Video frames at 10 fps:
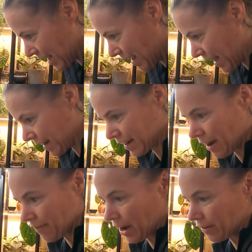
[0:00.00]
say that
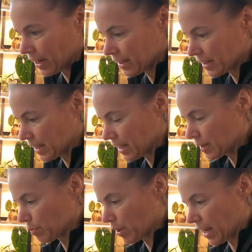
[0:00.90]
enough, how easy
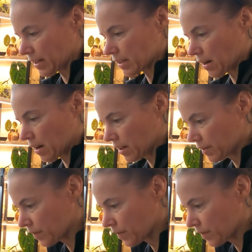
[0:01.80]
these plants are.